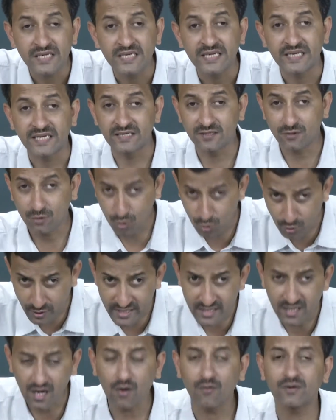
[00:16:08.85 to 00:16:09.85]

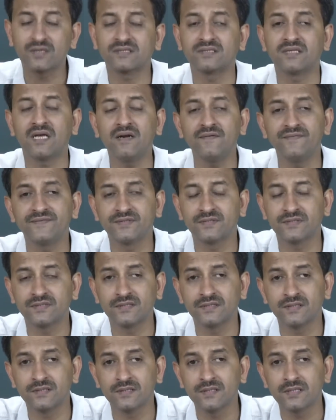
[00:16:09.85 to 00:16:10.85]
including
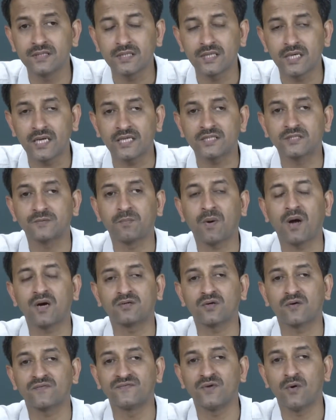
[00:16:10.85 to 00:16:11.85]
ourselves as
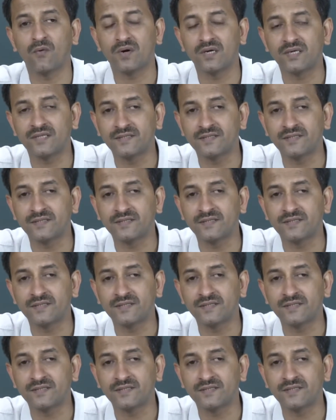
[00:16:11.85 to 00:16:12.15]
part of the world.